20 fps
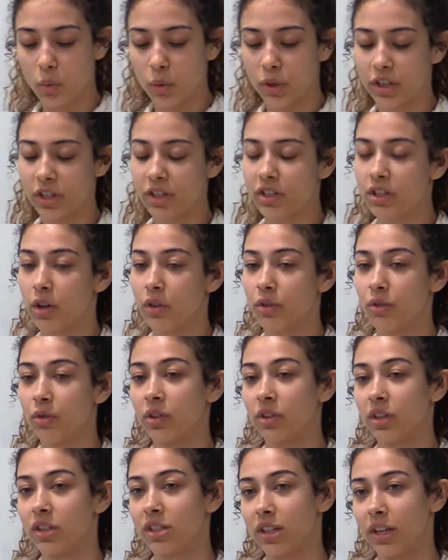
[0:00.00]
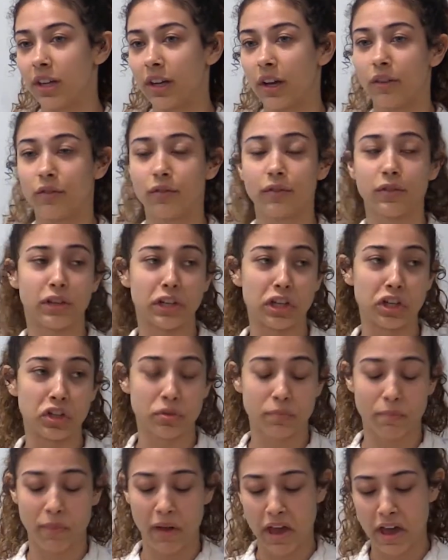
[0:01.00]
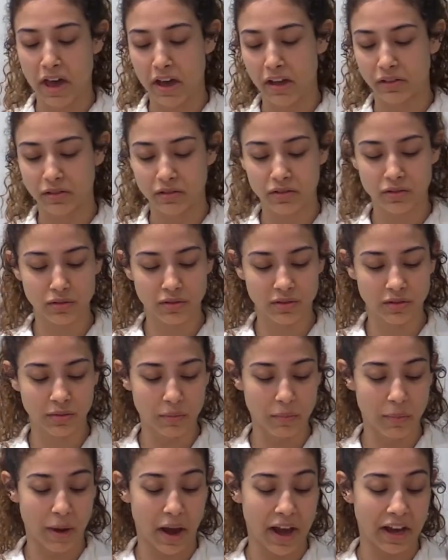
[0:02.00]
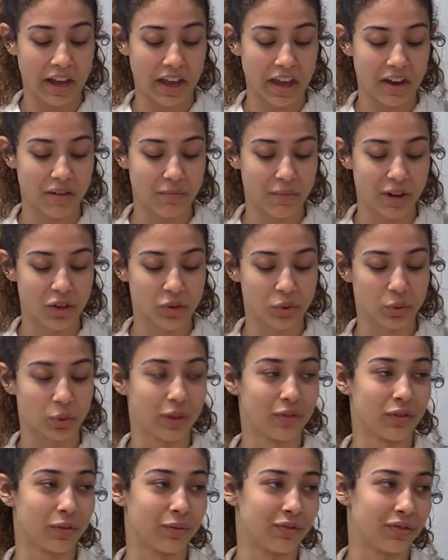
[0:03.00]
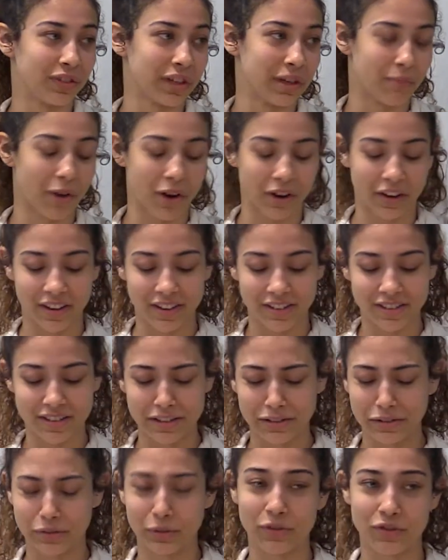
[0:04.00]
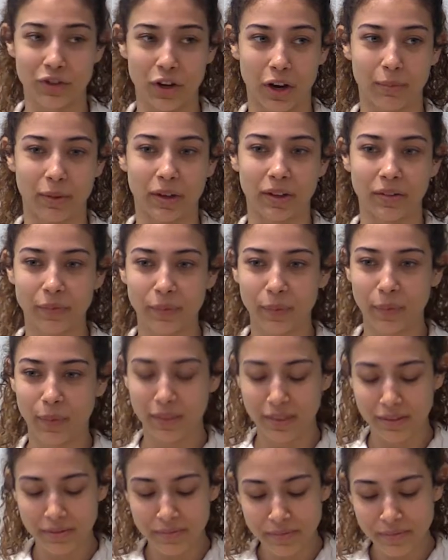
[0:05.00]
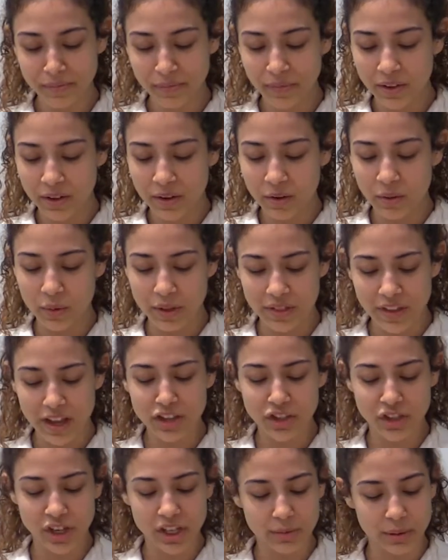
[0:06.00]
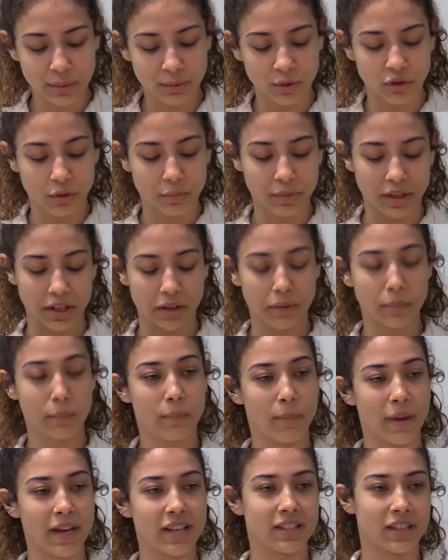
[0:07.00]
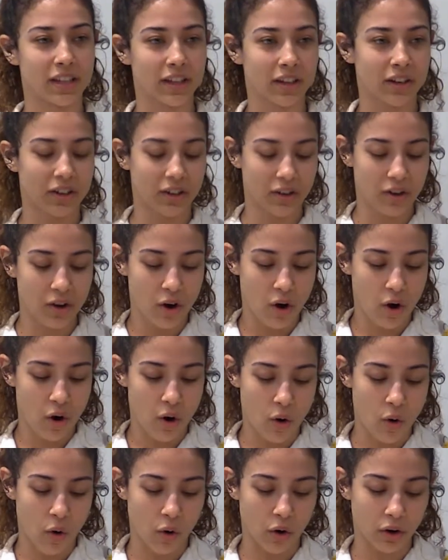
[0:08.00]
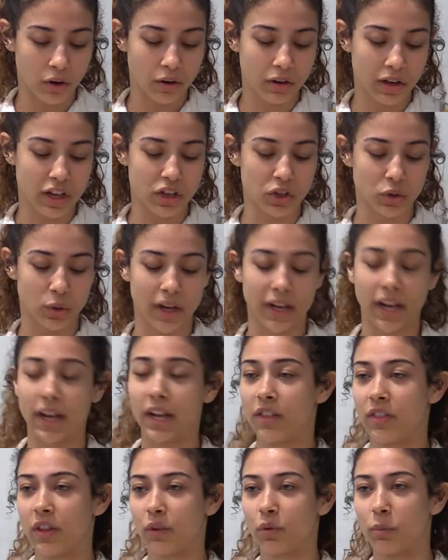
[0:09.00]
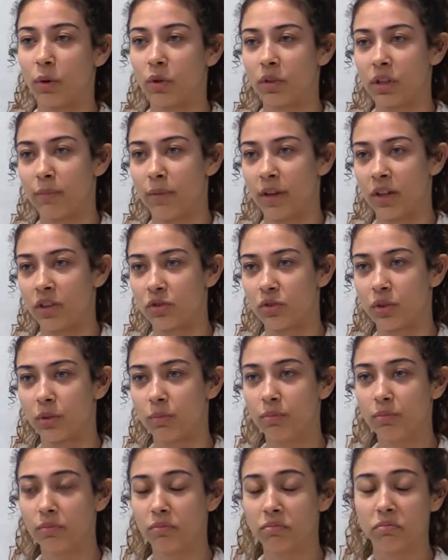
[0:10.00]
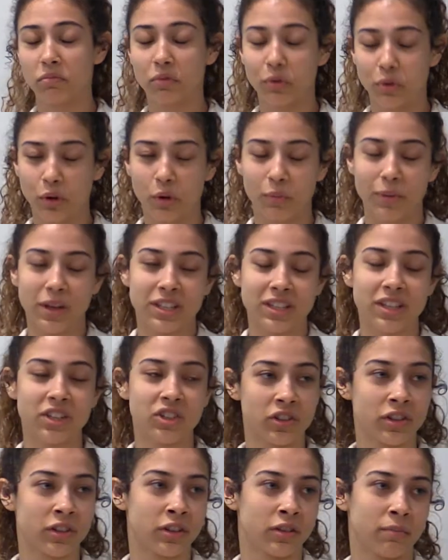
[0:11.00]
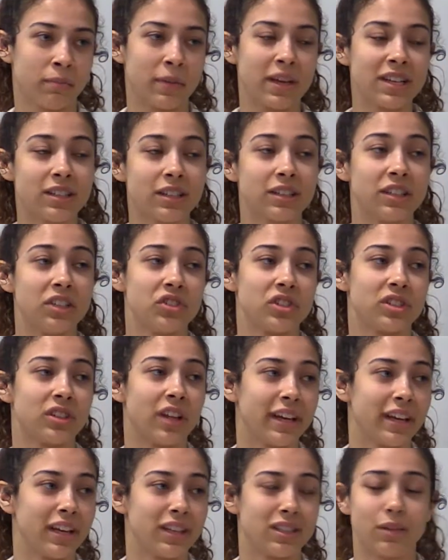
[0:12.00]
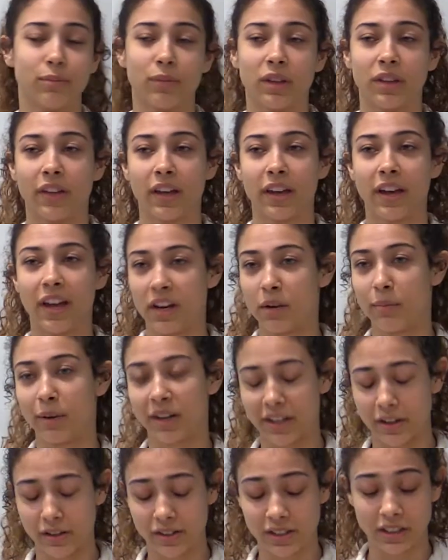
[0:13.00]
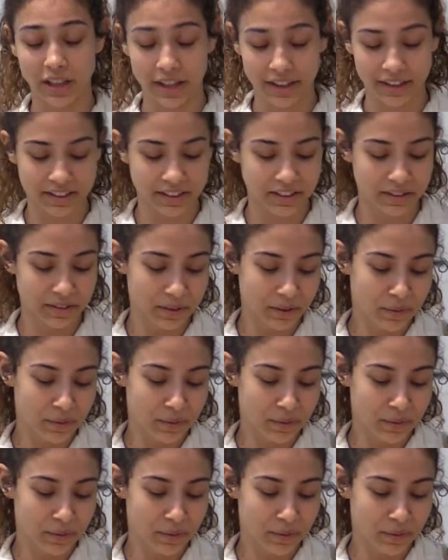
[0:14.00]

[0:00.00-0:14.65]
we did so through the listening of niche bands, buying handmade jewelry from flea markets, and thrift shopping. We then judge people for being basic, or enjoying anything remotely mainstream, or basically just liking something that anybody else liked.